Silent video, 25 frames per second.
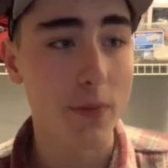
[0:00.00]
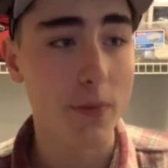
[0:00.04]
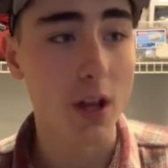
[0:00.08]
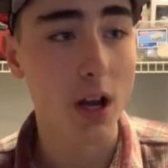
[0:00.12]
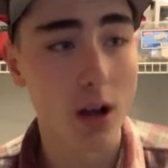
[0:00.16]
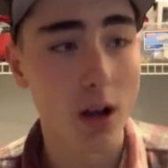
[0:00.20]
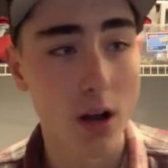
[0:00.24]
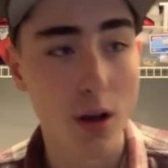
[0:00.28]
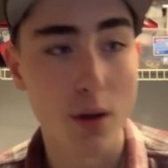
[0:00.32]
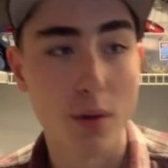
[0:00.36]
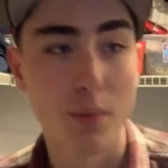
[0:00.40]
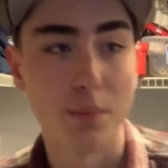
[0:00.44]

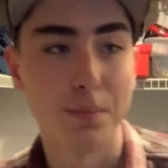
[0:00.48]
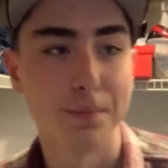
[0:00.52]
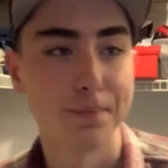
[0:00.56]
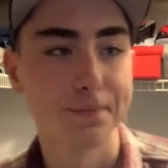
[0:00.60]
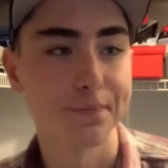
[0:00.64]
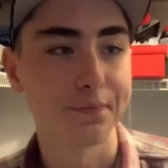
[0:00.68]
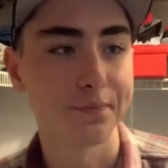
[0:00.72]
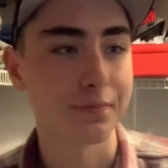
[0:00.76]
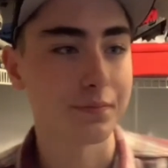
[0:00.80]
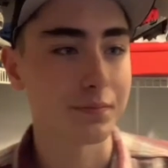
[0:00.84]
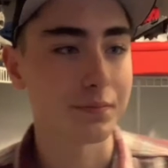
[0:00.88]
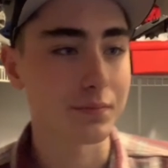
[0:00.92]
Um,
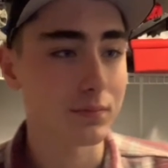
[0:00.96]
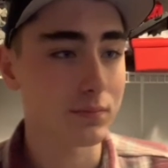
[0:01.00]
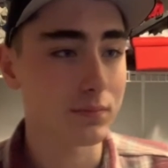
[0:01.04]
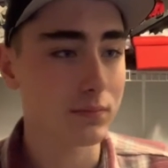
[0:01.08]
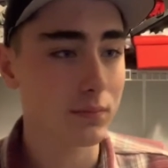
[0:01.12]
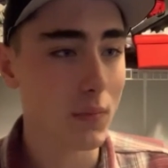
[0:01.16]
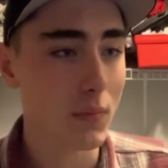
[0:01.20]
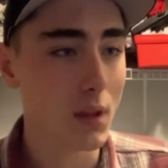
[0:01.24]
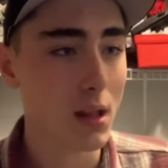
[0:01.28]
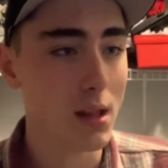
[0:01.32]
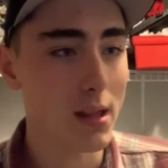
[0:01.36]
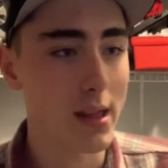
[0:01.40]

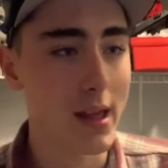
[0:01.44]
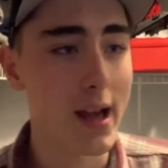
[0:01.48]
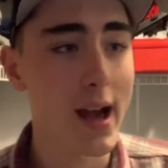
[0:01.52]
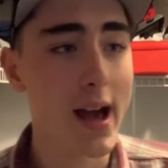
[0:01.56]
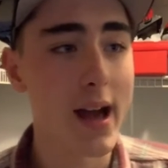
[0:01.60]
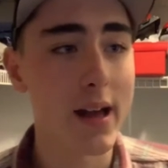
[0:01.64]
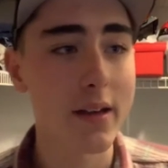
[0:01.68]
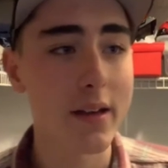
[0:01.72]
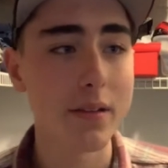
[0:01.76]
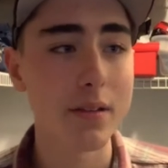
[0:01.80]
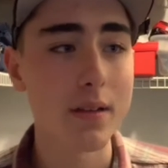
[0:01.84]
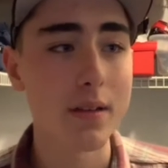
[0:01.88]
it
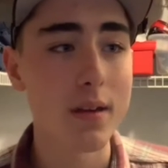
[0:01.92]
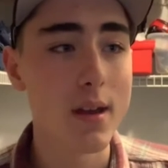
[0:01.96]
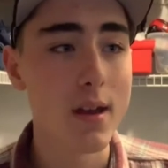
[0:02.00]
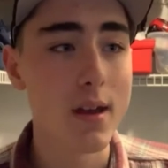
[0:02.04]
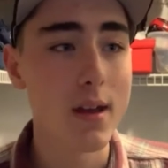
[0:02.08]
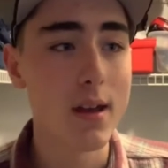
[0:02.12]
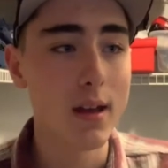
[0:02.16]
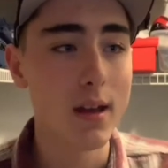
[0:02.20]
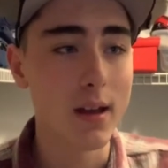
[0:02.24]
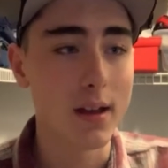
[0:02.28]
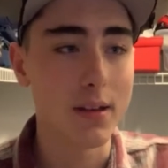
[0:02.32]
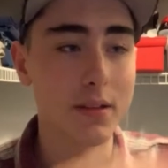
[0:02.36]
has
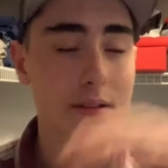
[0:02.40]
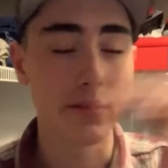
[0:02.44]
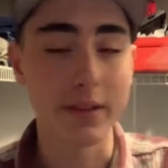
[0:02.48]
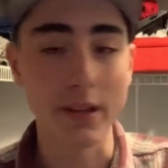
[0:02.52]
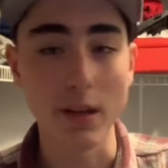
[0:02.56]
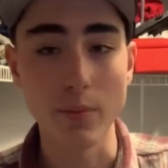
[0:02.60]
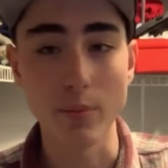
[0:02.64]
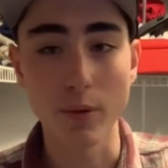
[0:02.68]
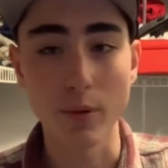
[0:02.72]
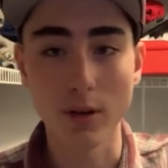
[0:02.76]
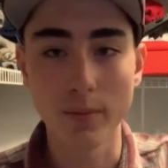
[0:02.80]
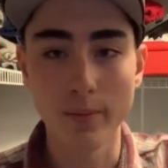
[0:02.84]
a
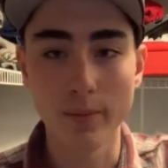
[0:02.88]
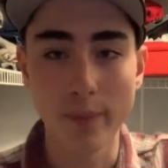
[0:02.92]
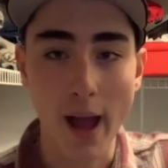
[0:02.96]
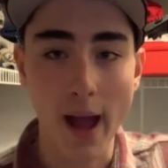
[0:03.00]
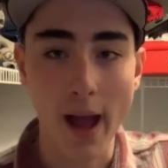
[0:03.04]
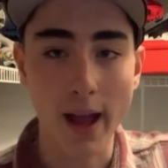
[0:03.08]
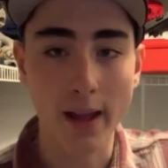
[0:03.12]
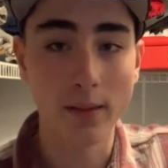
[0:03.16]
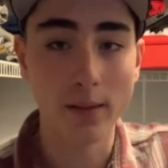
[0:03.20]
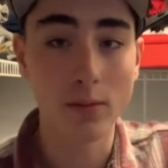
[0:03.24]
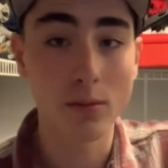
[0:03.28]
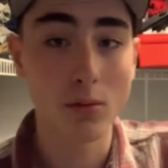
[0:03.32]
steeper
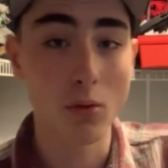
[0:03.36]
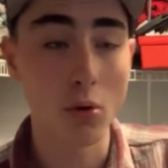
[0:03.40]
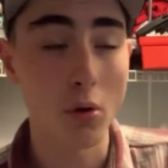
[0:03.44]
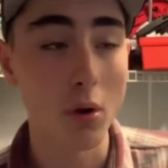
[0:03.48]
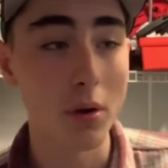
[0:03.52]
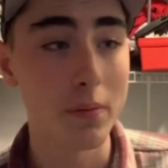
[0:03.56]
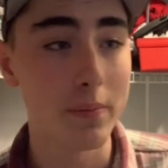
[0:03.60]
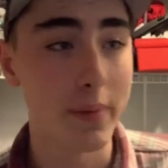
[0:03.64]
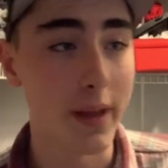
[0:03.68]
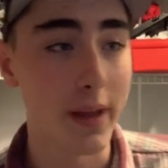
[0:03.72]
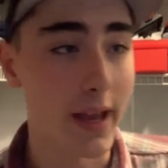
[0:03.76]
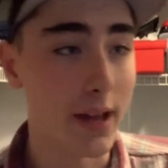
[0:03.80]
back
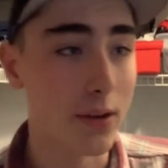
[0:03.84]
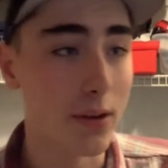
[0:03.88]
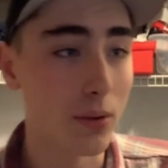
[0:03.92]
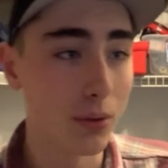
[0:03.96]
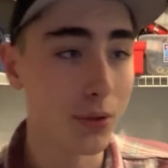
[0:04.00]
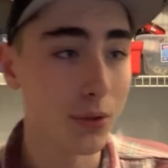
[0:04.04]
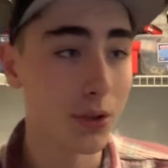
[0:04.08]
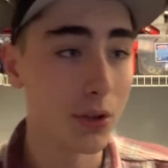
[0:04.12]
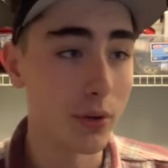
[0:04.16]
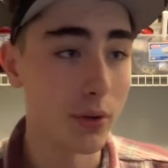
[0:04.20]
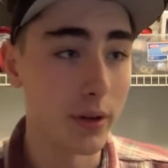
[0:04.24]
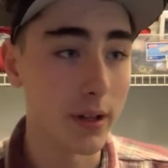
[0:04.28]
panel
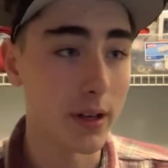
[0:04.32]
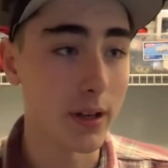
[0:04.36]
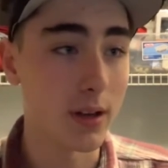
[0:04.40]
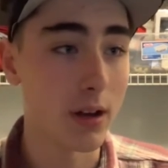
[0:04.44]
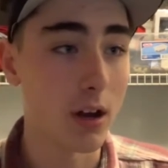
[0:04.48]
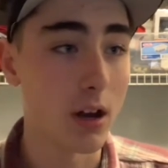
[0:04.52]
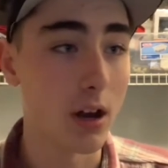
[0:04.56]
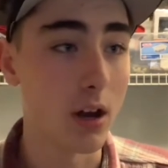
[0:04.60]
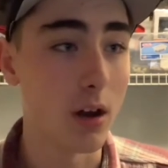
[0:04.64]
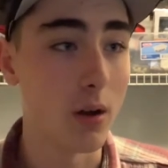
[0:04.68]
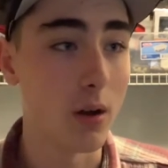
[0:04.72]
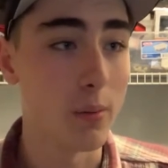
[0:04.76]
to it,
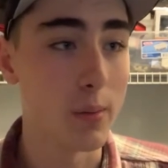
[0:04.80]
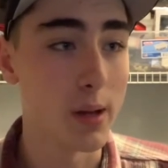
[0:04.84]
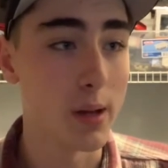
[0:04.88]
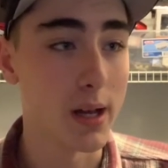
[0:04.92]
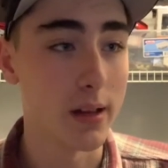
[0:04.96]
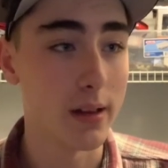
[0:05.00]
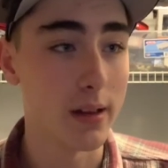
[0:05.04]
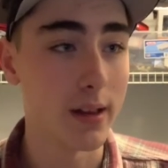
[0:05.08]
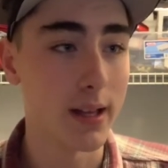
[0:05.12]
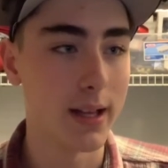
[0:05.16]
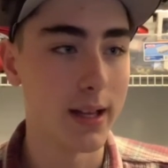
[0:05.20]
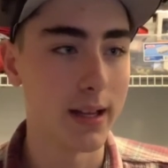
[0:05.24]
um,
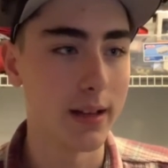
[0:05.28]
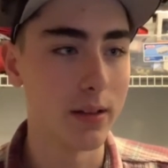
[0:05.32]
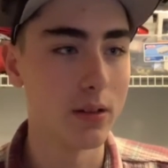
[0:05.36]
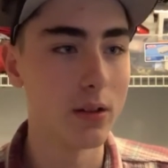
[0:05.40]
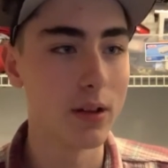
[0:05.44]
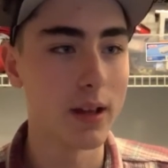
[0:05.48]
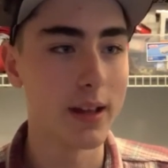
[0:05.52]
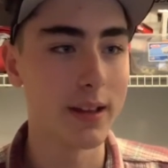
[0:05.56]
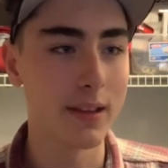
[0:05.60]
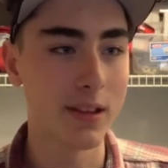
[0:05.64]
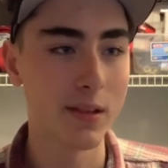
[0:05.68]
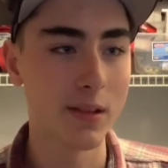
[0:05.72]
and it, it's